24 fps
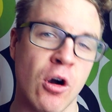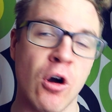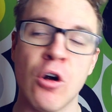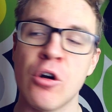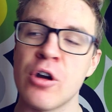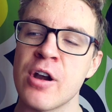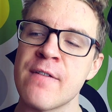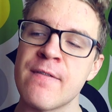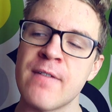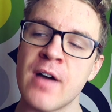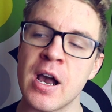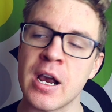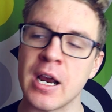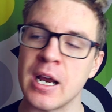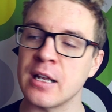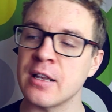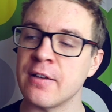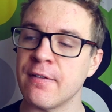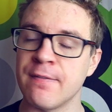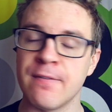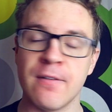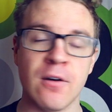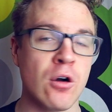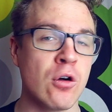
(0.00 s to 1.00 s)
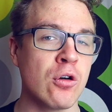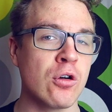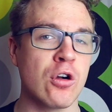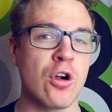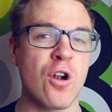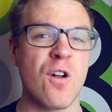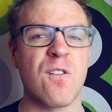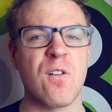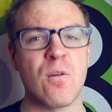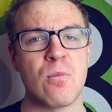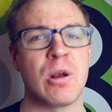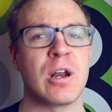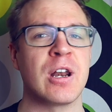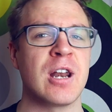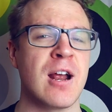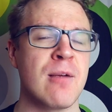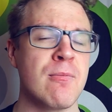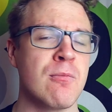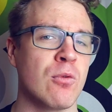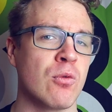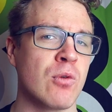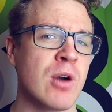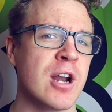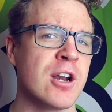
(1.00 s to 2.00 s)
Or if I get a phone call from a
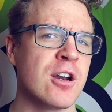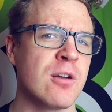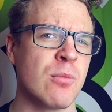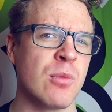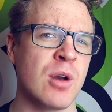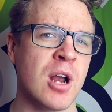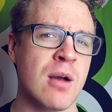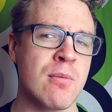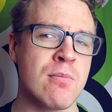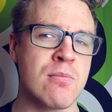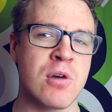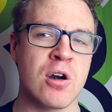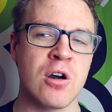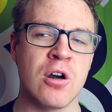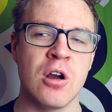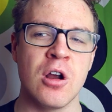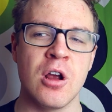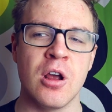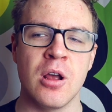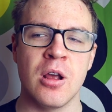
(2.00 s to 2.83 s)
random number,